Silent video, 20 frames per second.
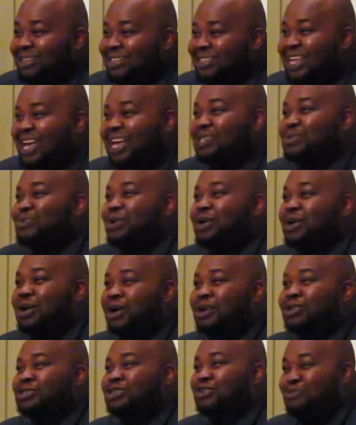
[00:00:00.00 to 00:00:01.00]
That's what
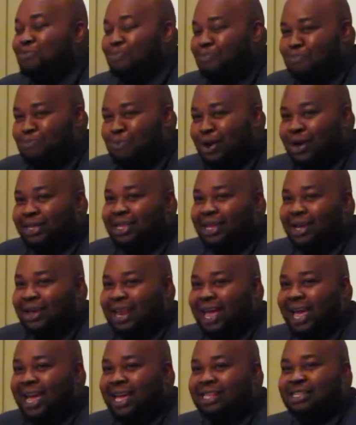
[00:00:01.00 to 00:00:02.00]
caused the breakdown.
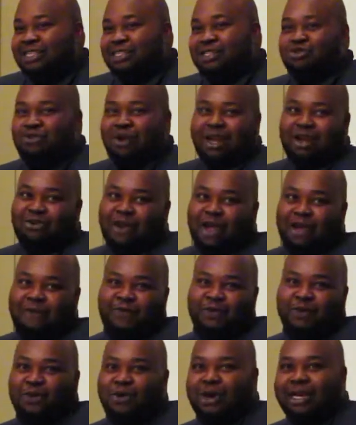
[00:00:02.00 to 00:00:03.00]
I had this great
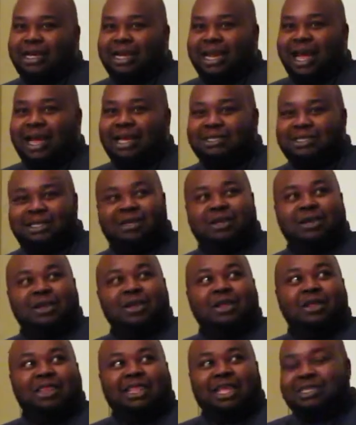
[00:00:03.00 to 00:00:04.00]
graphic organizer
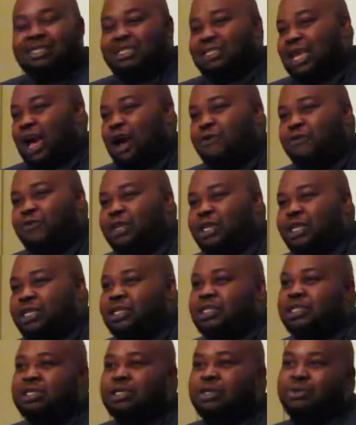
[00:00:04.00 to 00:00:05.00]
that scaffolded
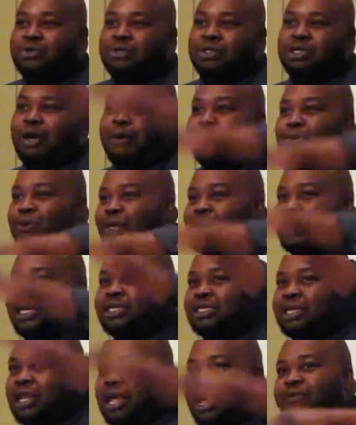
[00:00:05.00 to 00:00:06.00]
the students up on
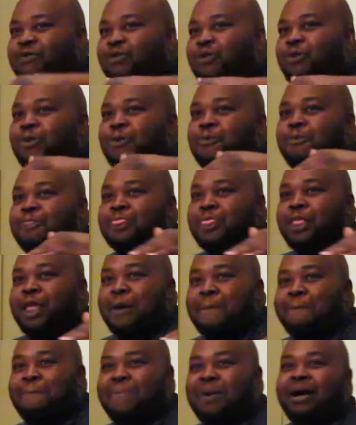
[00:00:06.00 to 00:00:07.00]
each level,
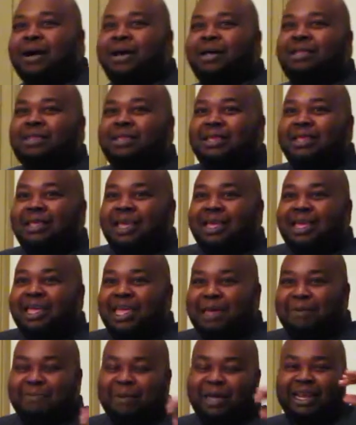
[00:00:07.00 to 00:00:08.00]
but
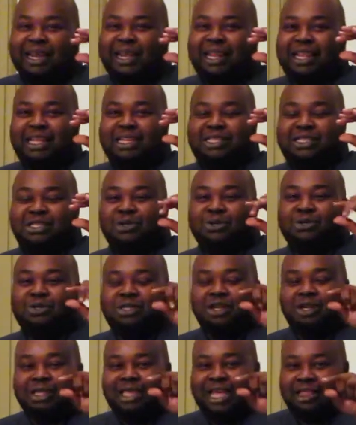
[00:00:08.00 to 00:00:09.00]
immediately the students
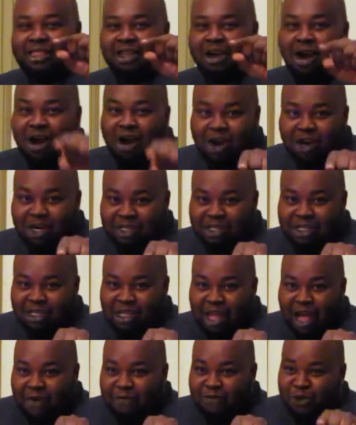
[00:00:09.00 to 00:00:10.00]
looked at the hardest
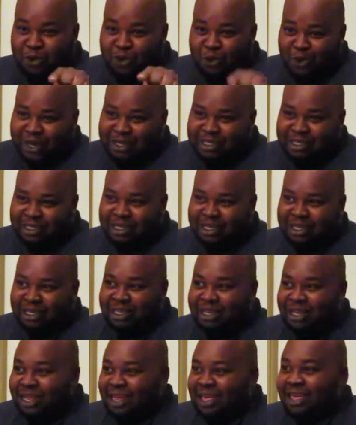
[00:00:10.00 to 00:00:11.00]
level
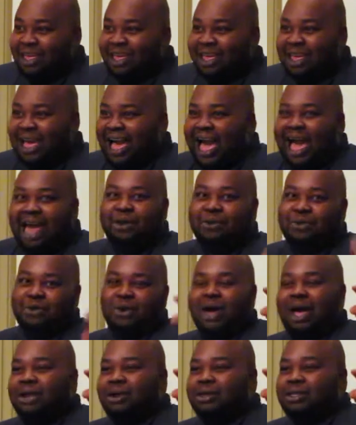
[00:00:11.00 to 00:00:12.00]
question. I don't
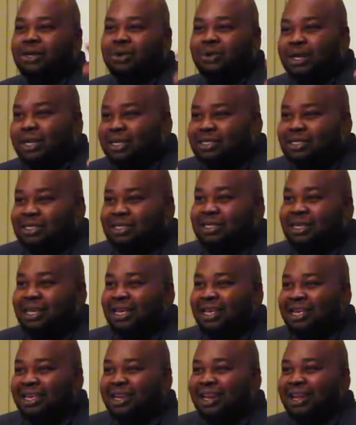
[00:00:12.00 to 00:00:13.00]
know how to do this.
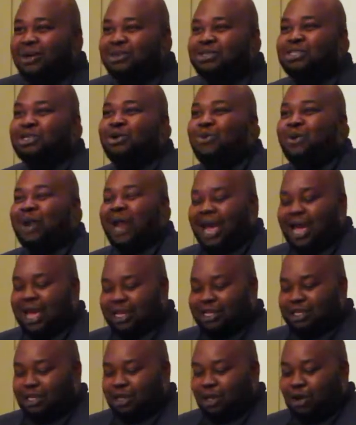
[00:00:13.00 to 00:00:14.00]
You know, so what I
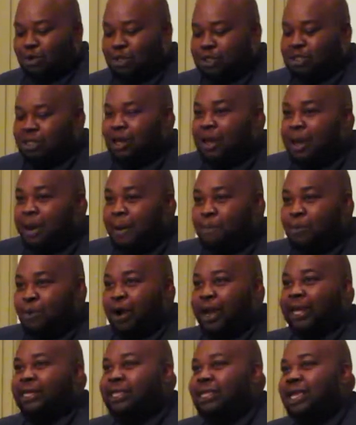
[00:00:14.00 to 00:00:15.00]
had to do was
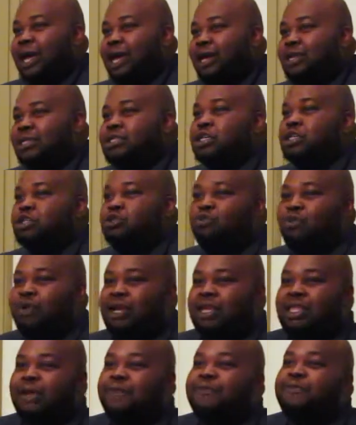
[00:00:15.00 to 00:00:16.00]
break it down into
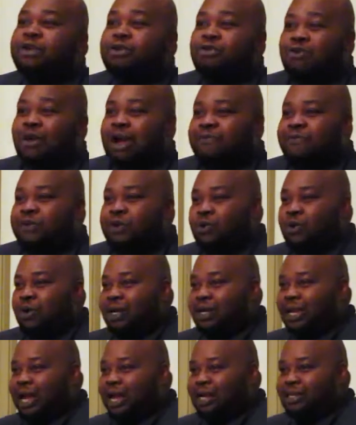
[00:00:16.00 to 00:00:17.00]
3 different graphic
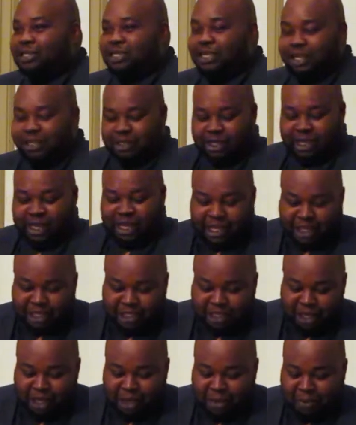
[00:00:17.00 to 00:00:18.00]
organizers. There's
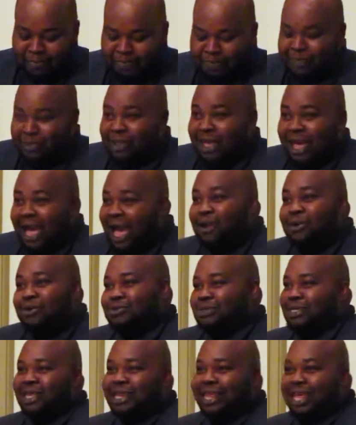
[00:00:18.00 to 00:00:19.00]
easy. I
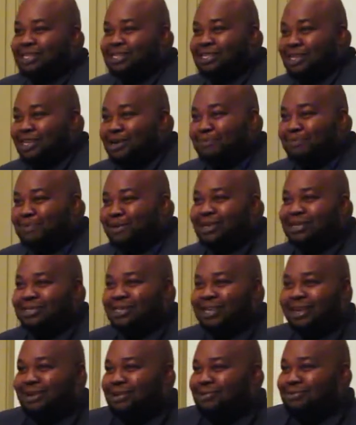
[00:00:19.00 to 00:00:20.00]
don't say that to them because
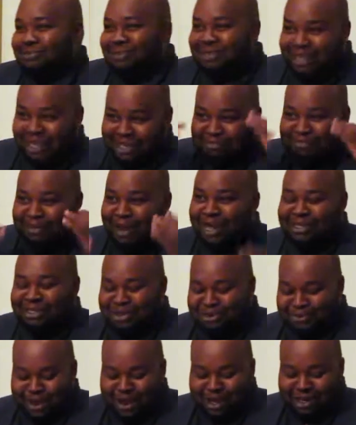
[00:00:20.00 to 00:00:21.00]
they don't, that's my
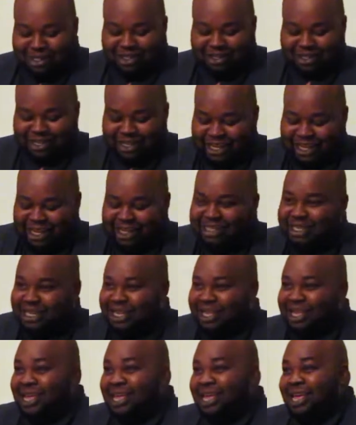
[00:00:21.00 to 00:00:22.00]
terminology. There's
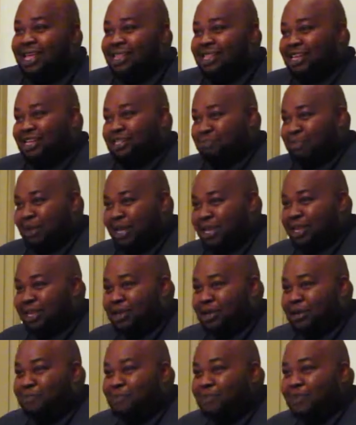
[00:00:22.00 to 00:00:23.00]
easy, there's
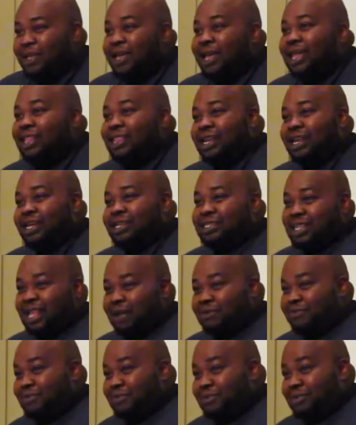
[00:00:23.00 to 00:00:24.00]
medium, and then there's
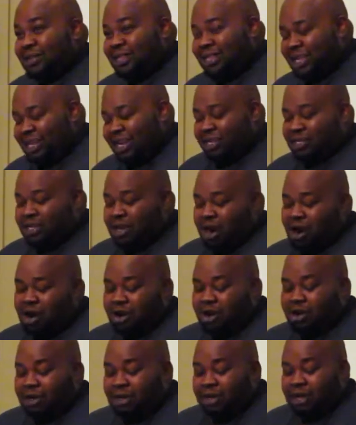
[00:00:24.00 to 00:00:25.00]
level, then there's
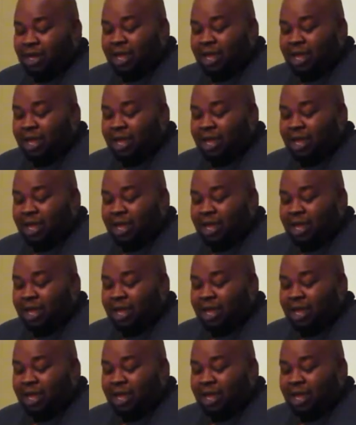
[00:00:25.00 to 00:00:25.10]
hard.